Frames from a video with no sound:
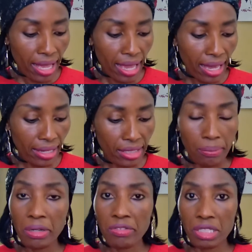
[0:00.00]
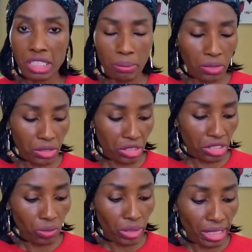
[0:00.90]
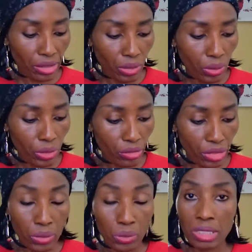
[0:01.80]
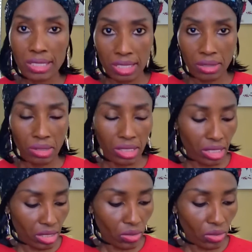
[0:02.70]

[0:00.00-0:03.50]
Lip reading: and the privileged purchaser will get a hold of those secrets.